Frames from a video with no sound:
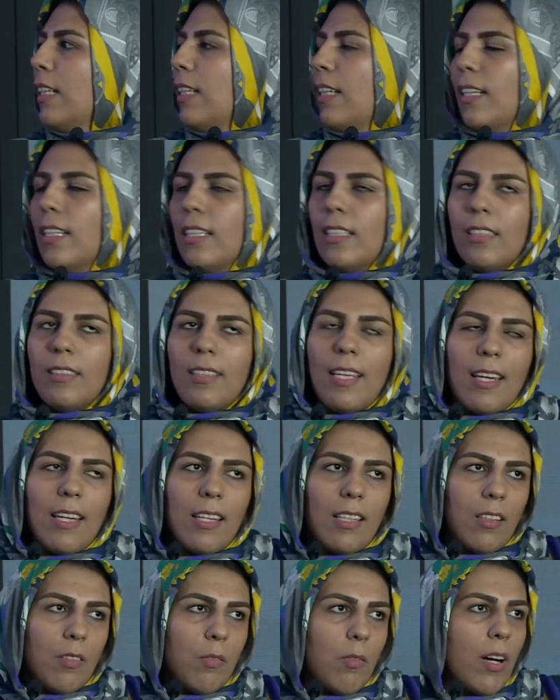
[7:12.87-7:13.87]

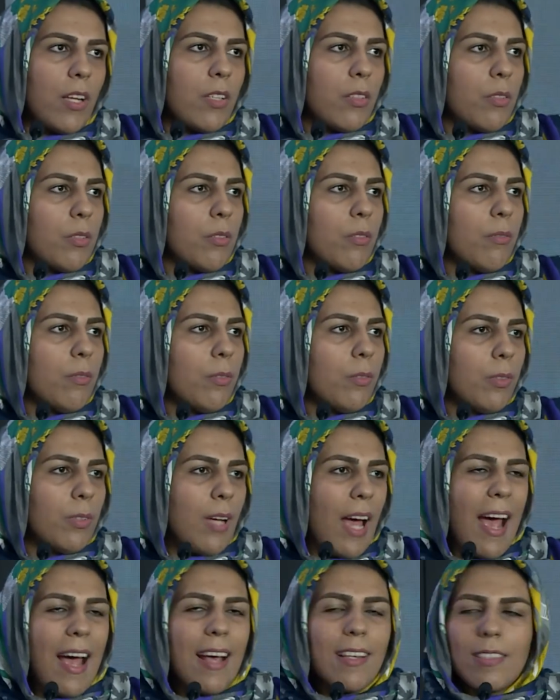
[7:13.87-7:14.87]
They want to
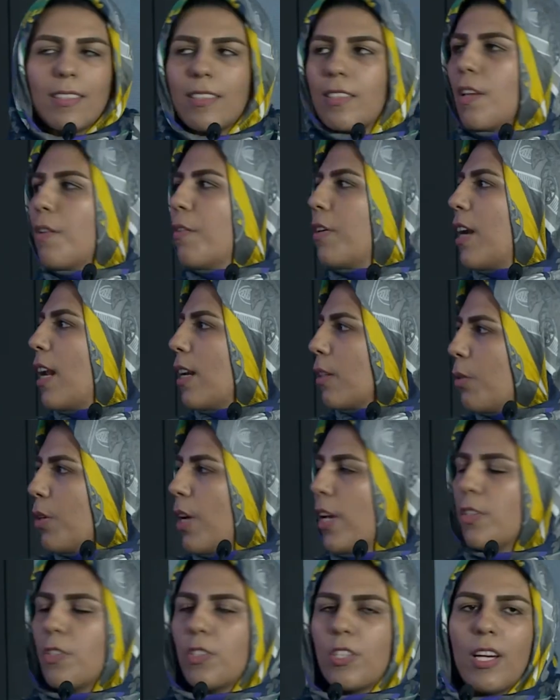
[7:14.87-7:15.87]
ask several
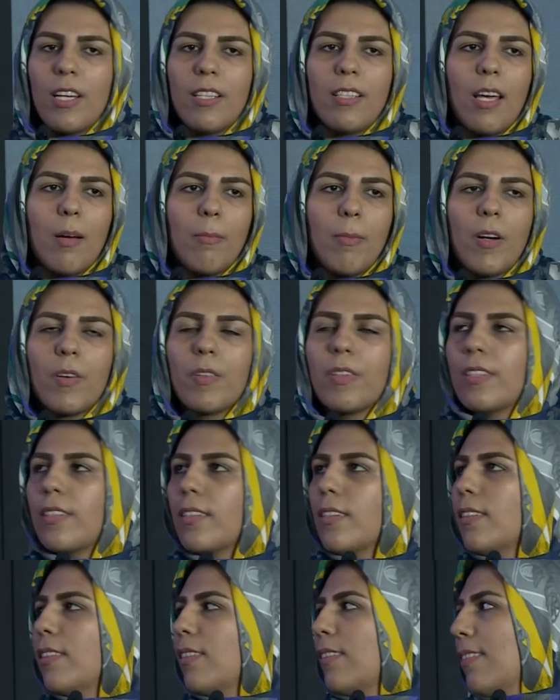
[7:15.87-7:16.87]
questions about
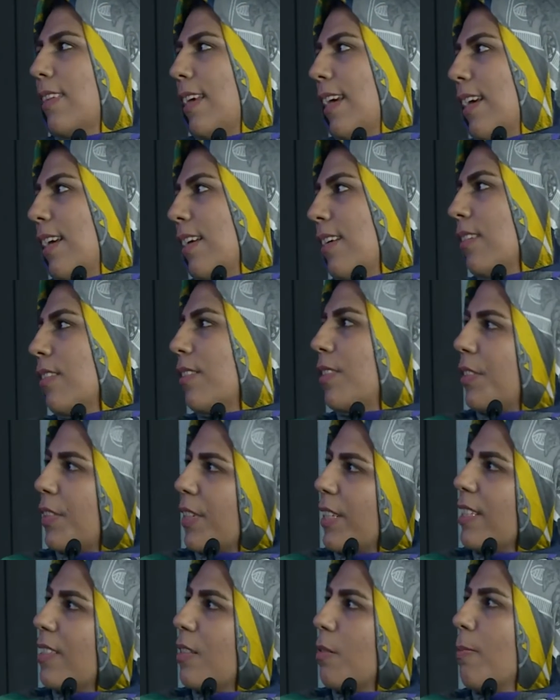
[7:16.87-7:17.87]
the
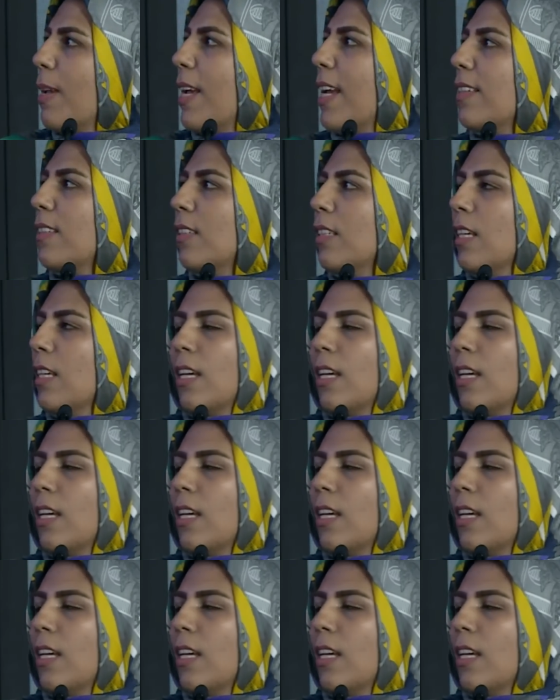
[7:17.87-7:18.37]
treatment,